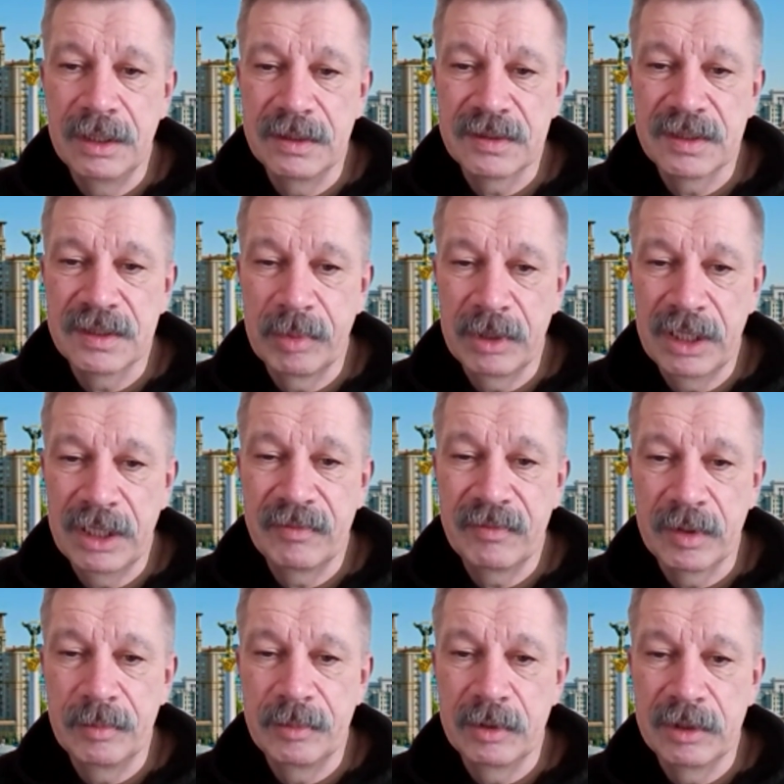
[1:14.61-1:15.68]
in supply
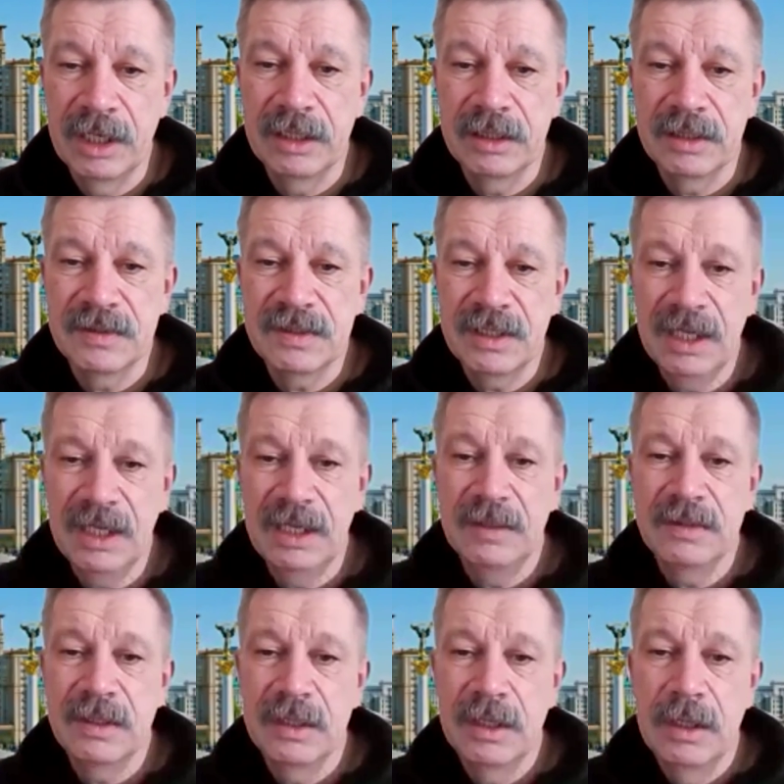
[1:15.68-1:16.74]
from the United
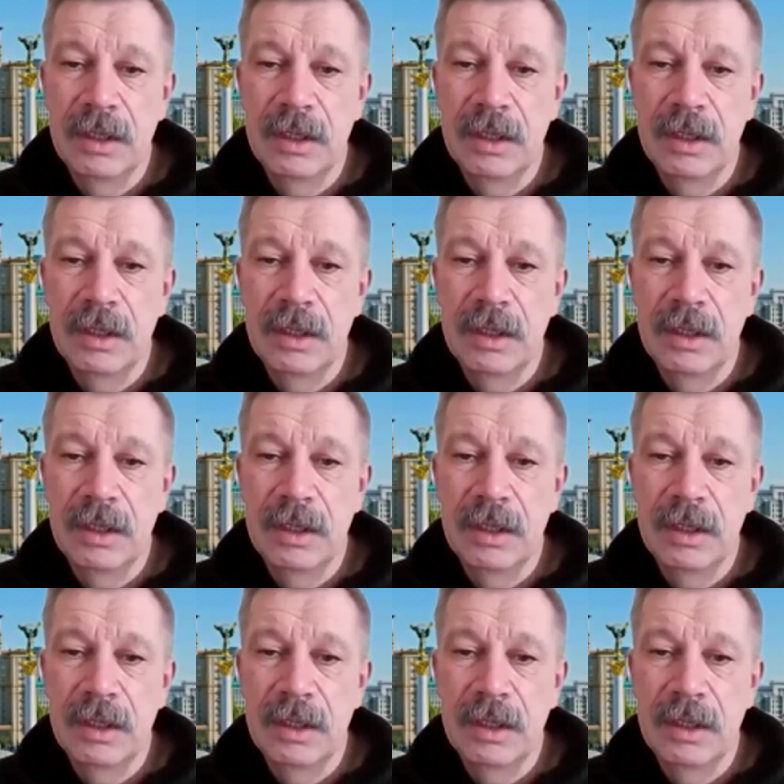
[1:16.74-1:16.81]
States